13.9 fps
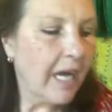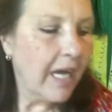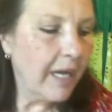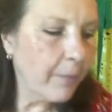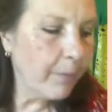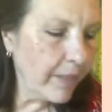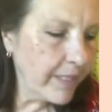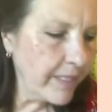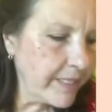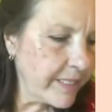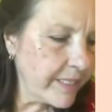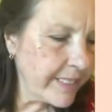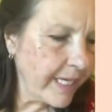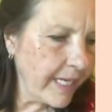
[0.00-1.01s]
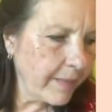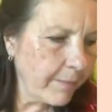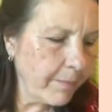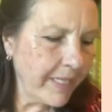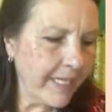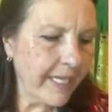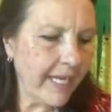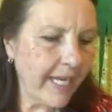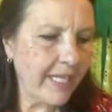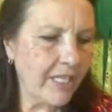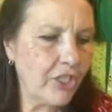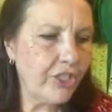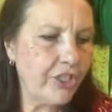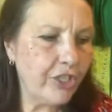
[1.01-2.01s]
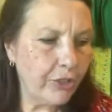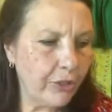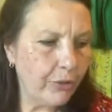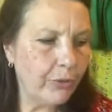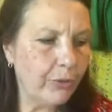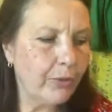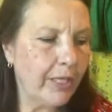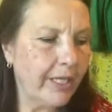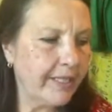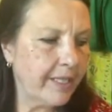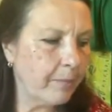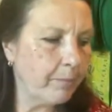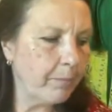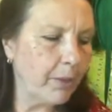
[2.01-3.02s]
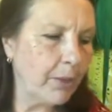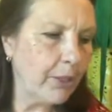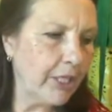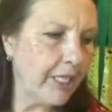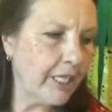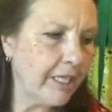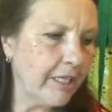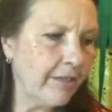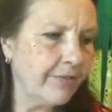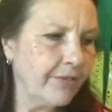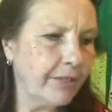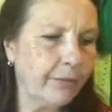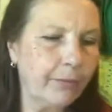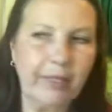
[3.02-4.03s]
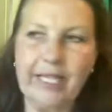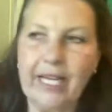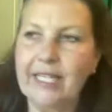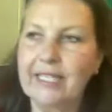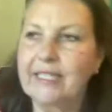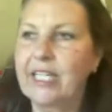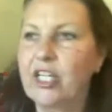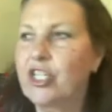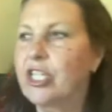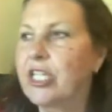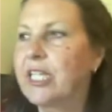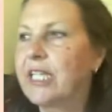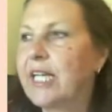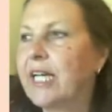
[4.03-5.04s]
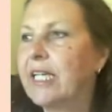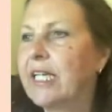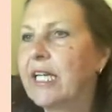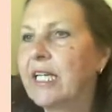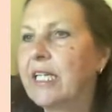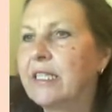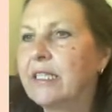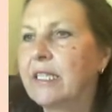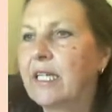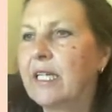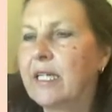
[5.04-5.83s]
I wanted to take a minute and I think part of the relaxation in that is